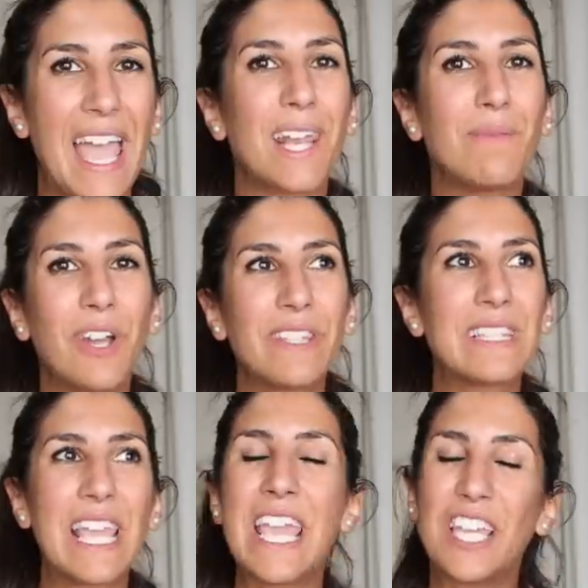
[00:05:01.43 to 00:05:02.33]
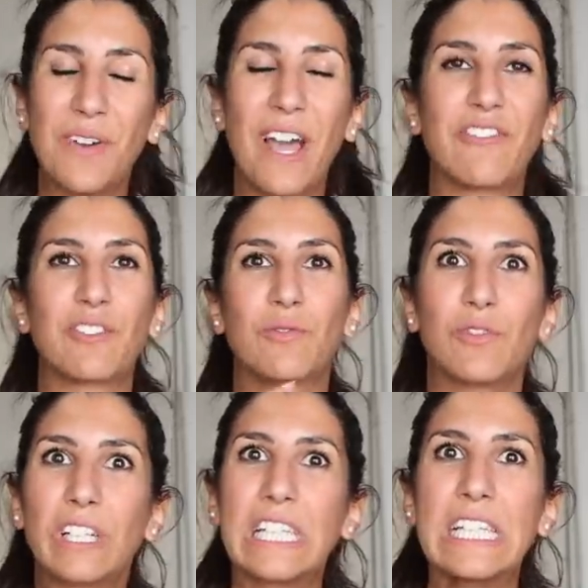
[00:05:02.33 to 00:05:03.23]
And I'm not saying you have to
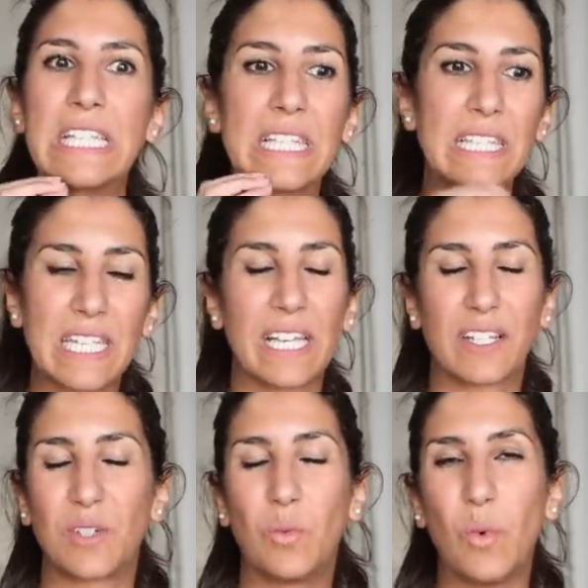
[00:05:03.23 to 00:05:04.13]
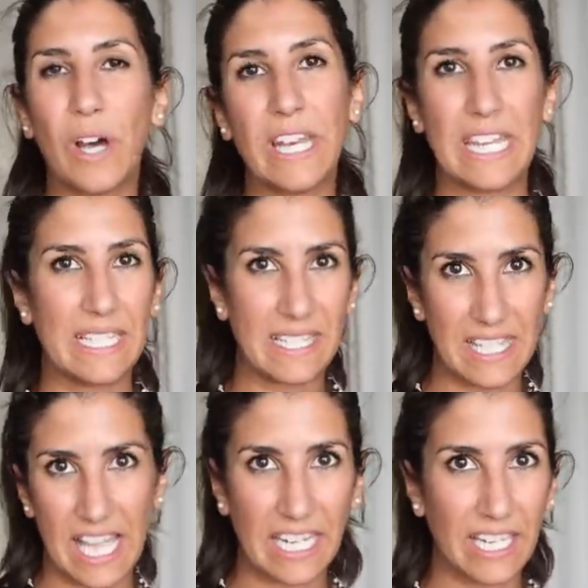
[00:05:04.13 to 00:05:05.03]
really stick to one
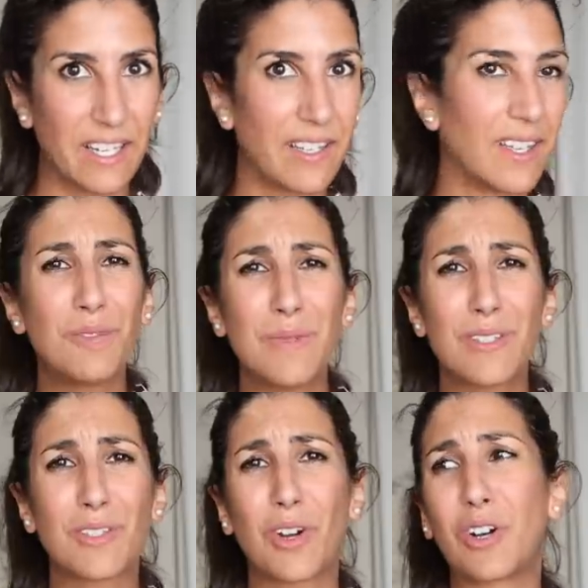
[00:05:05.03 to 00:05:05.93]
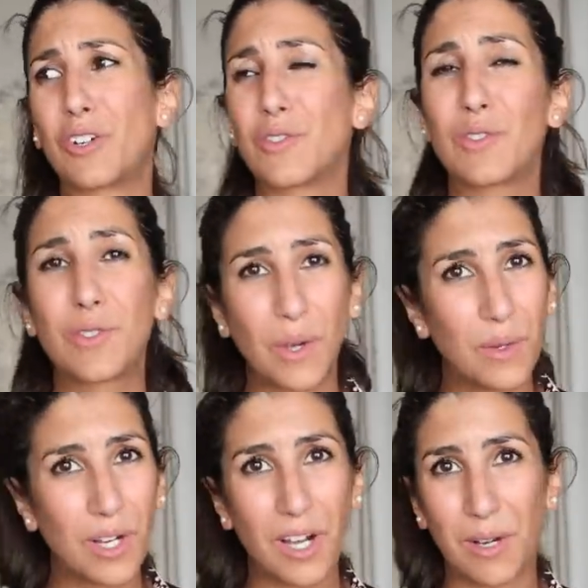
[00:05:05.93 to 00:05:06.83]
aesthetic. Humans are
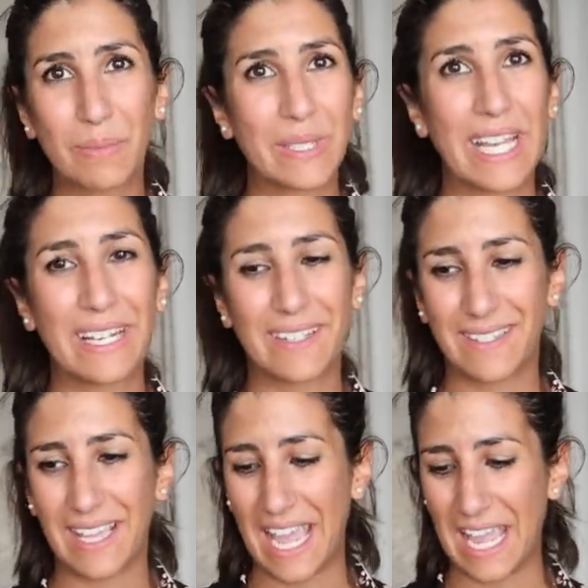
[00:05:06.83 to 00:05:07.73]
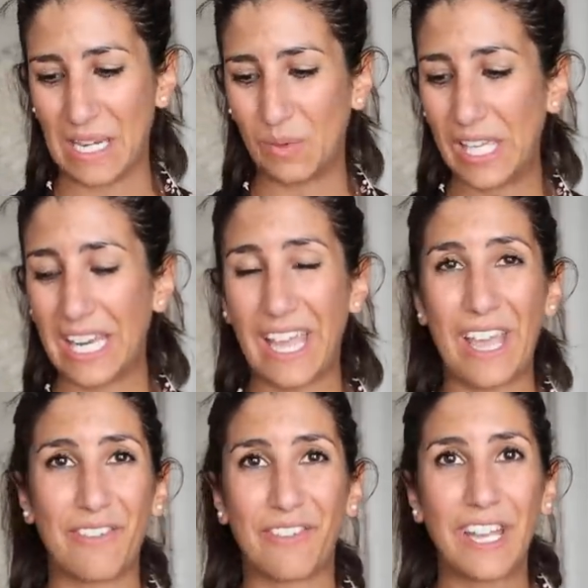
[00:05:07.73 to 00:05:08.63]
so complex and we can
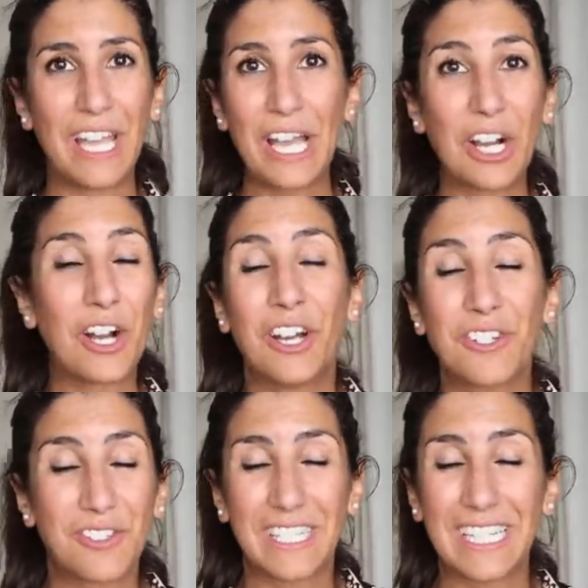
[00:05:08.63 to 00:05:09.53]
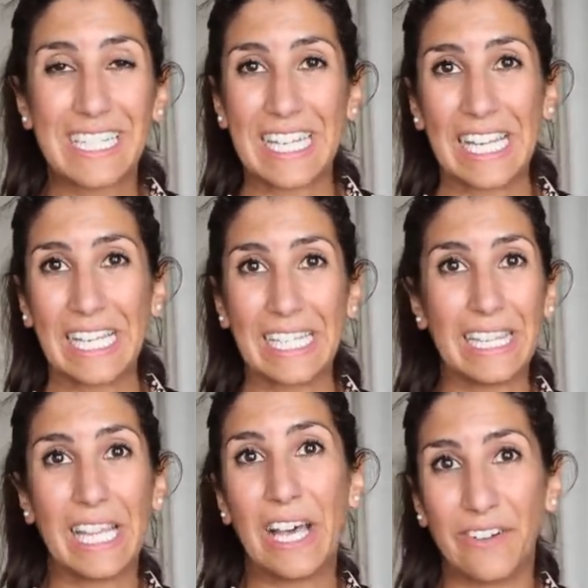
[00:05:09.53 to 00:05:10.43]
have contradicting
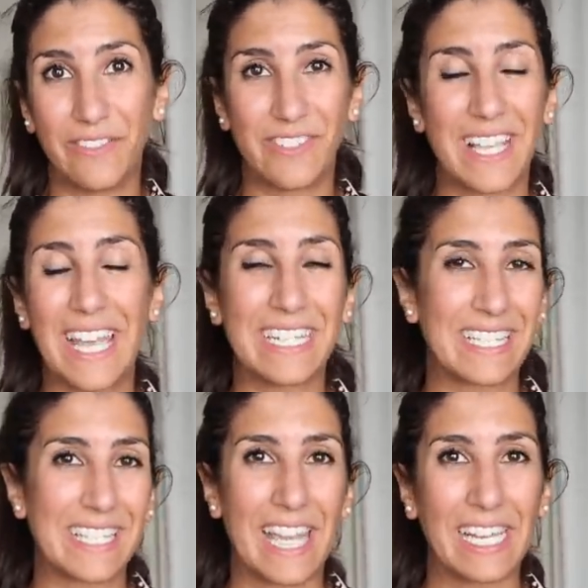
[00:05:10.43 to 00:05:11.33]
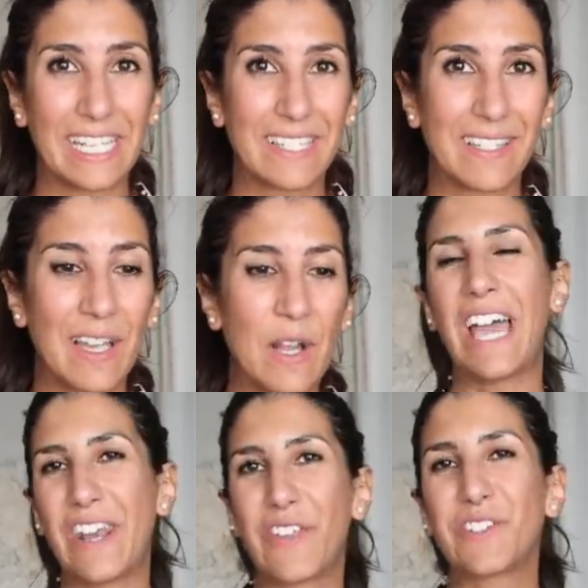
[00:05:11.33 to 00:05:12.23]
loves and aesthetics.
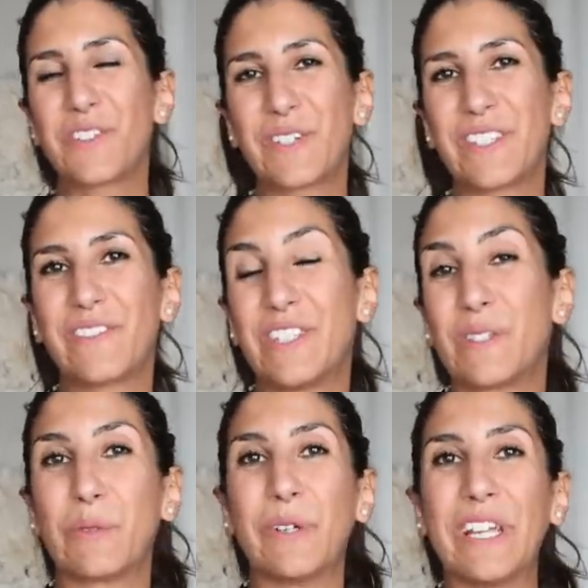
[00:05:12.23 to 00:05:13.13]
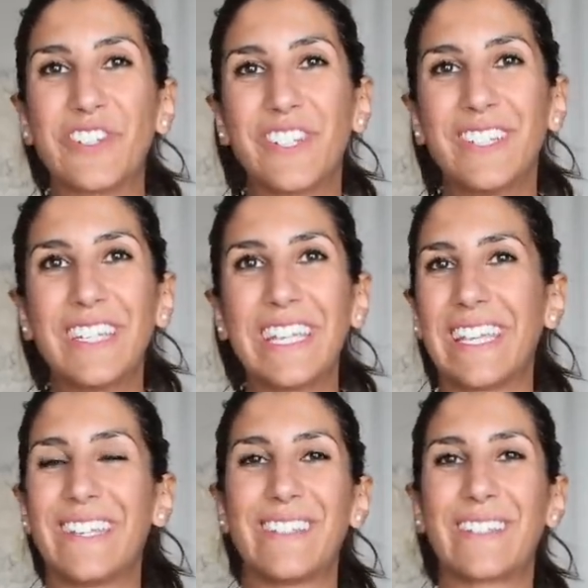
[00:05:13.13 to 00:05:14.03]
Another source of inspiration
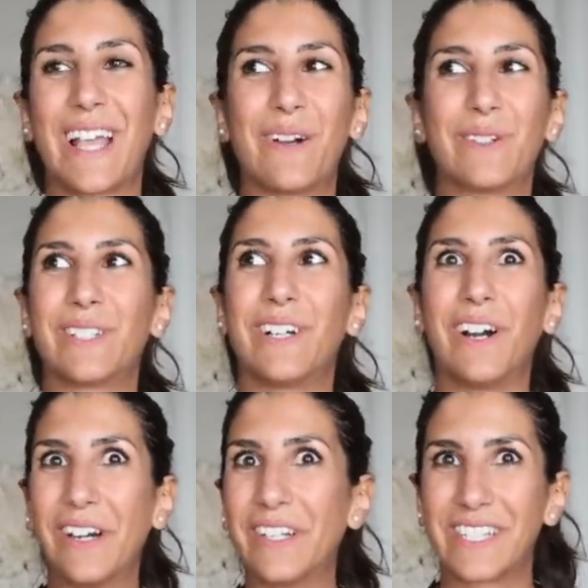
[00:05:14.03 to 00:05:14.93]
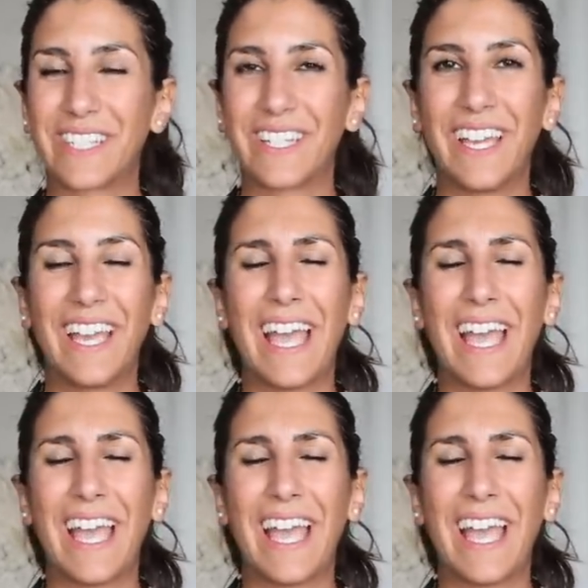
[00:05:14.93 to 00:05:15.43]
is our art.